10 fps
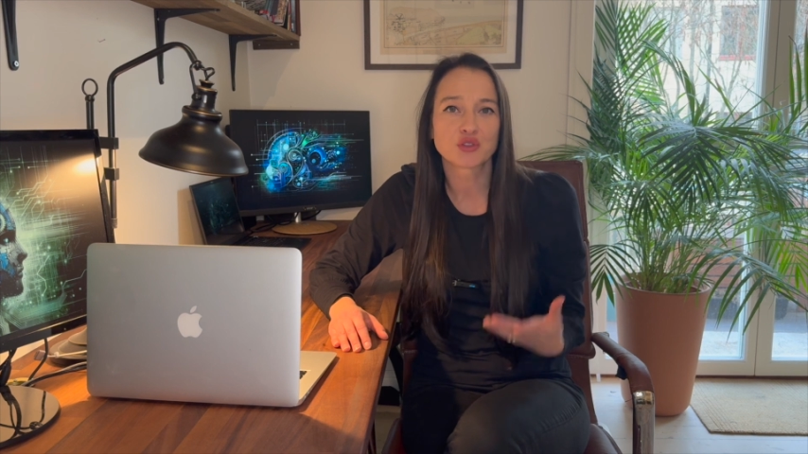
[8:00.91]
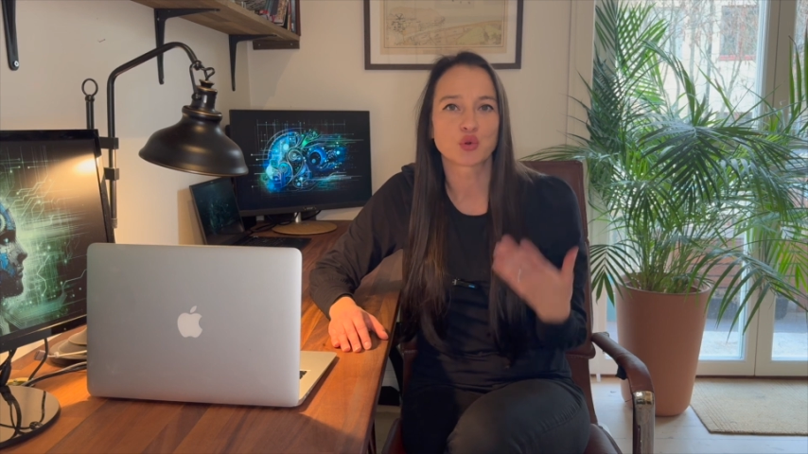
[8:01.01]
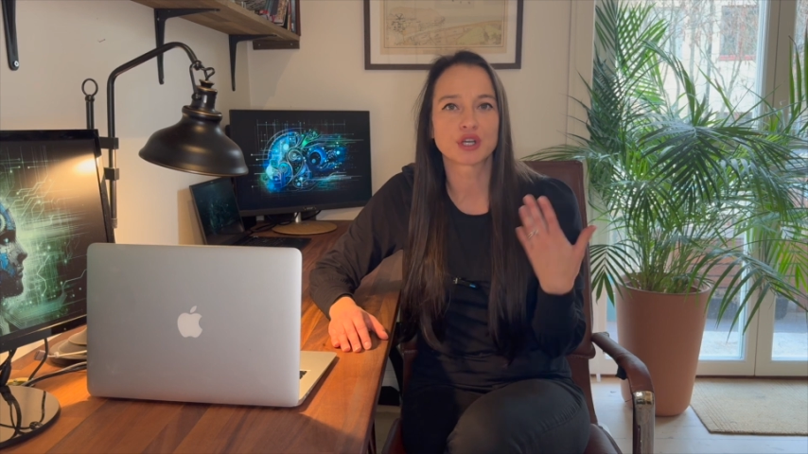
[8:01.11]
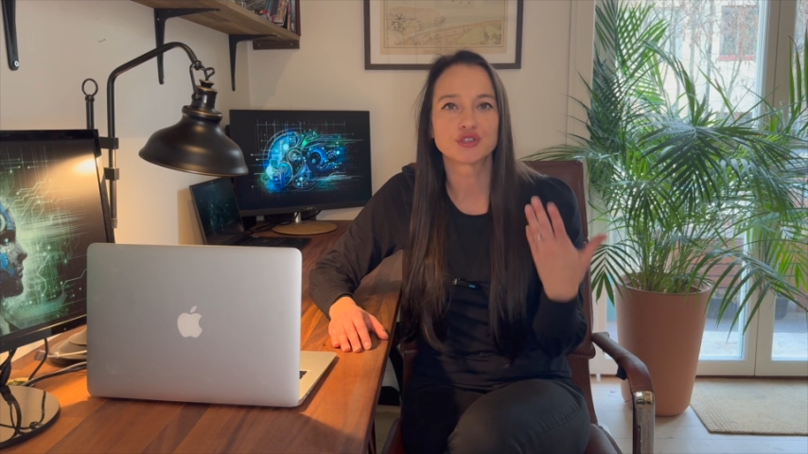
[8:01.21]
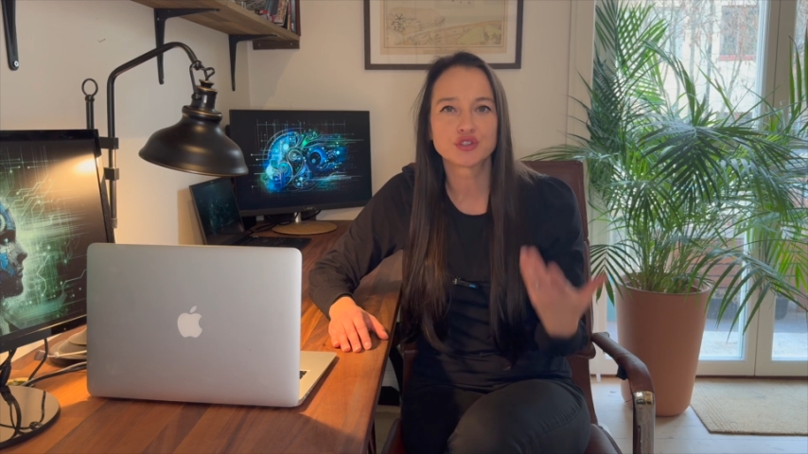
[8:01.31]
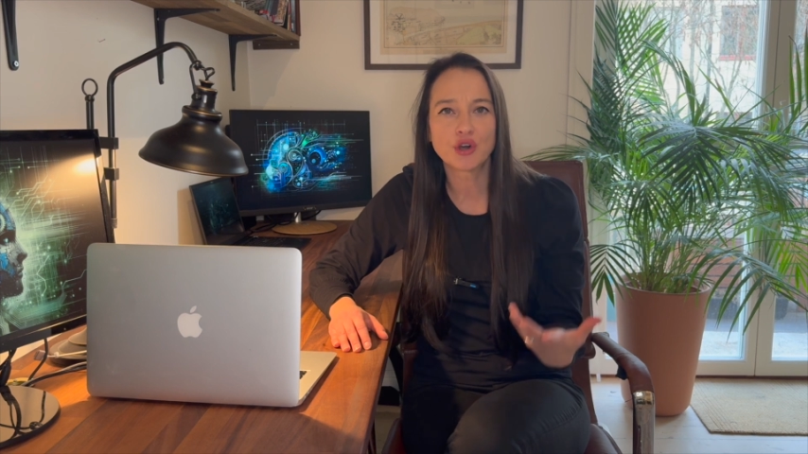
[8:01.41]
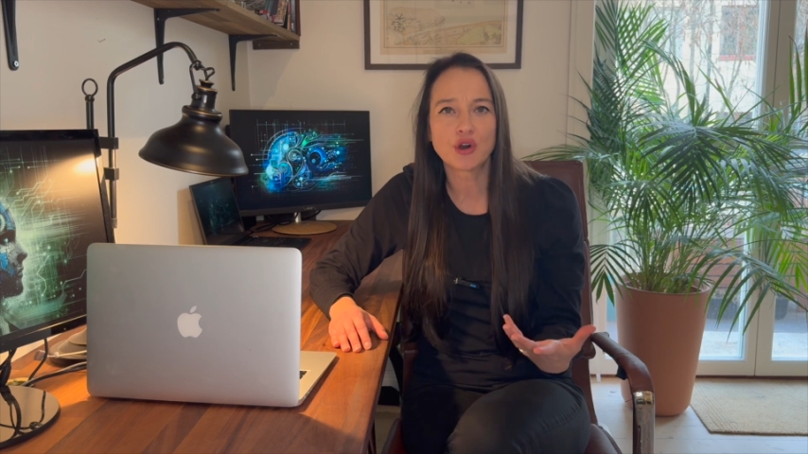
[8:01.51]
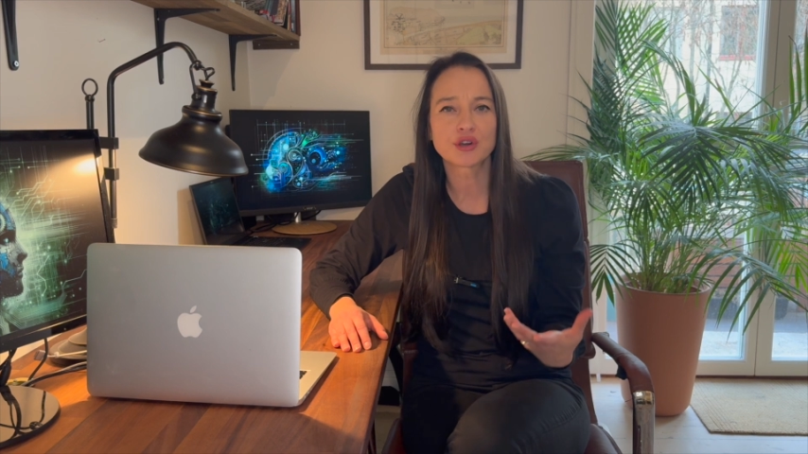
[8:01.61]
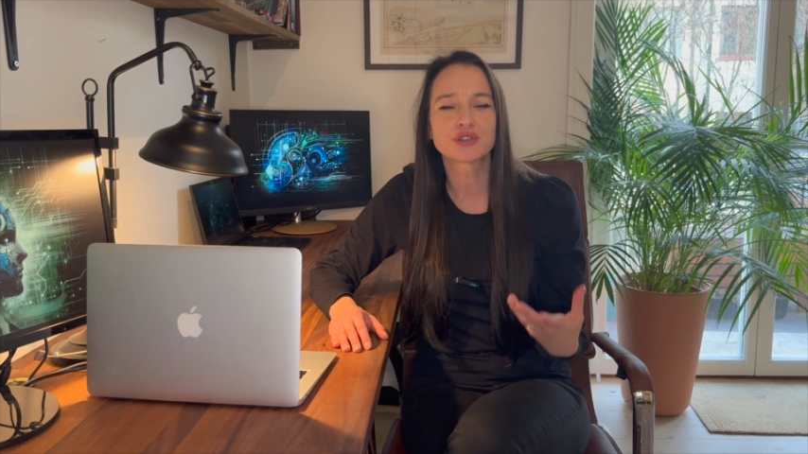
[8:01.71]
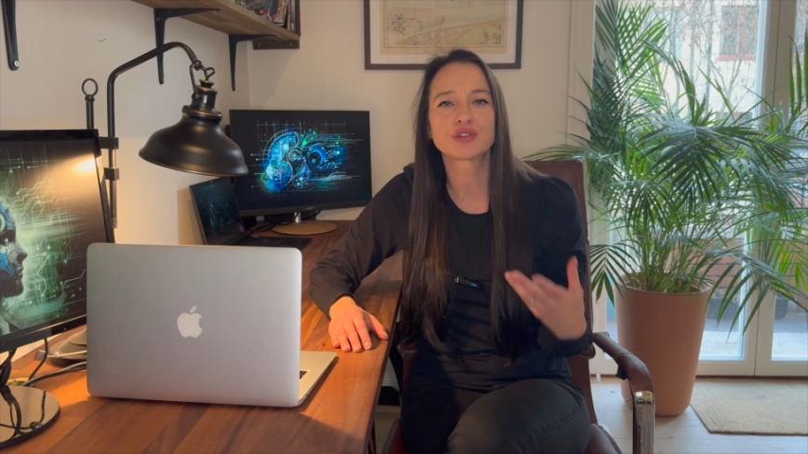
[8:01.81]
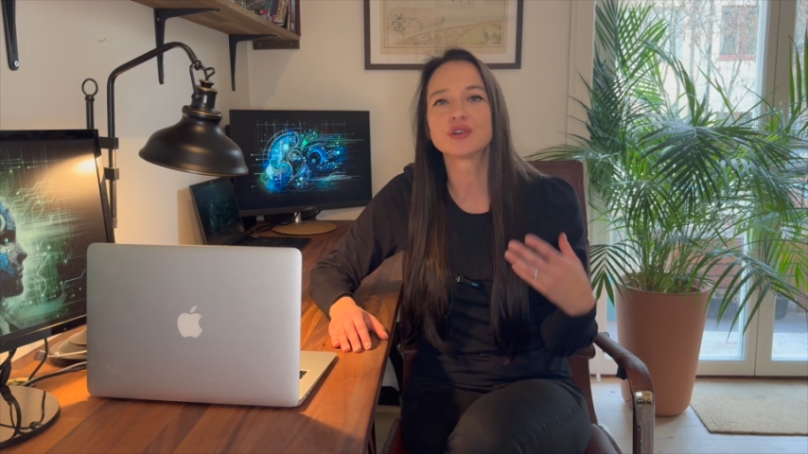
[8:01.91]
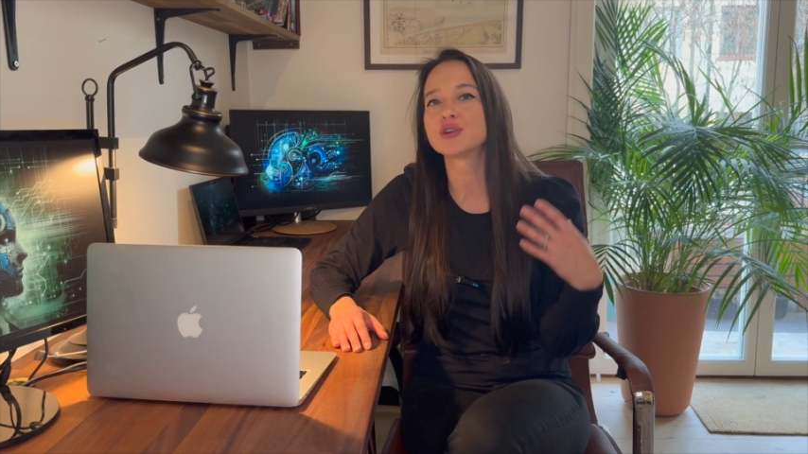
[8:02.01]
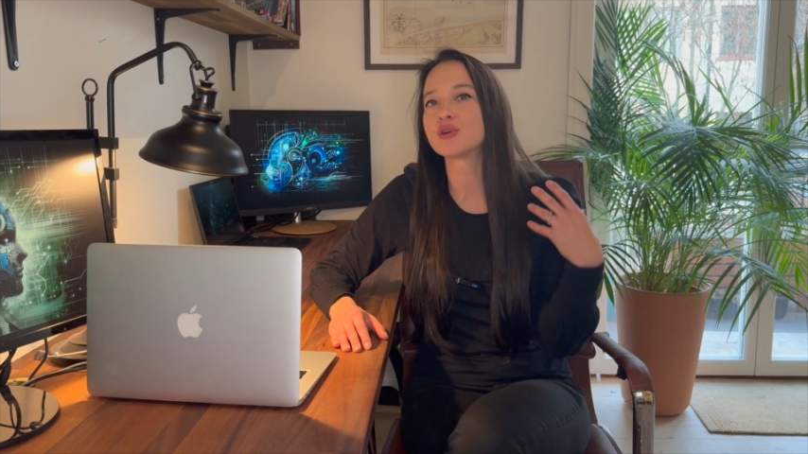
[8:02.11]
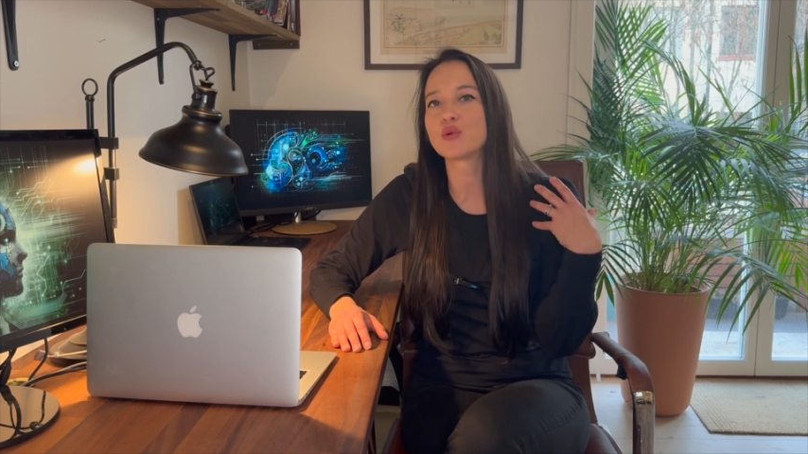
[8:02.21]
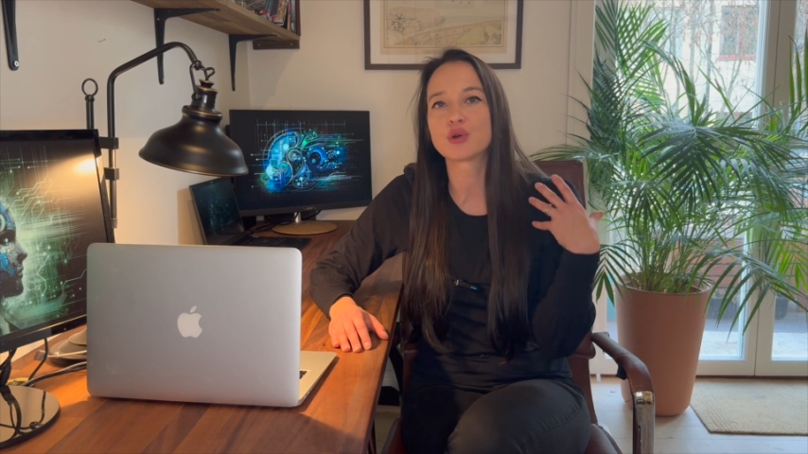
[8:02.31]
or a
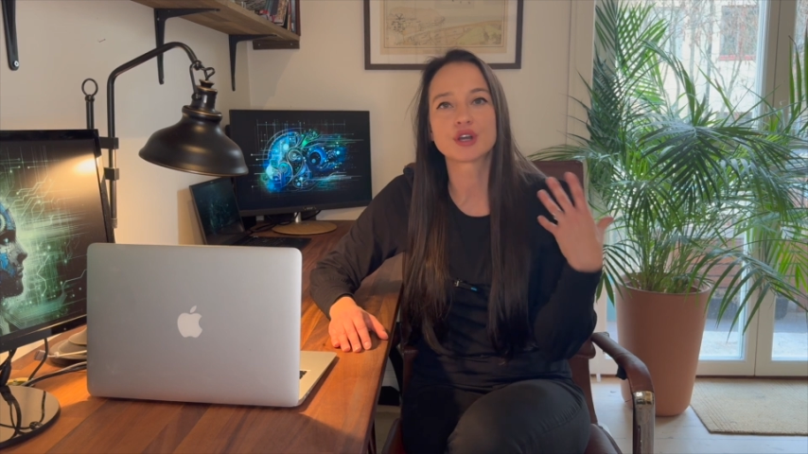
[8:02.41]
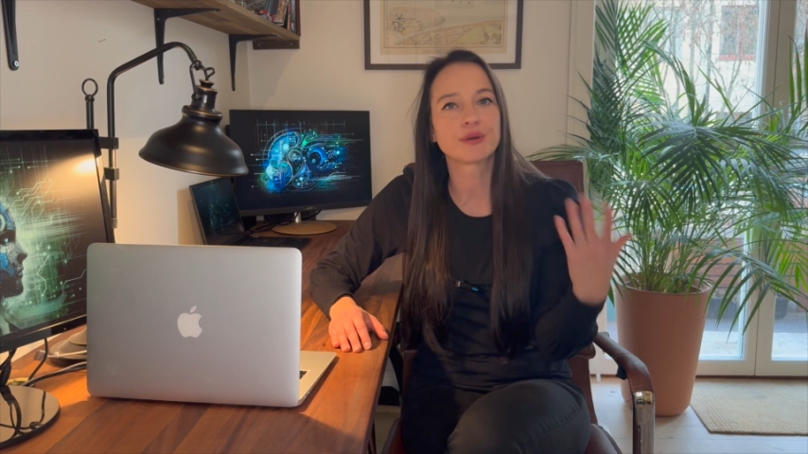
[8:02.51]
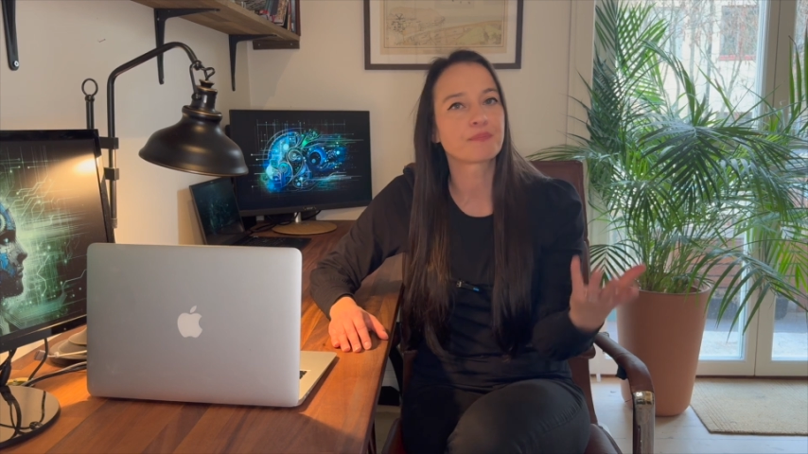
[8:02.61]
doctor or a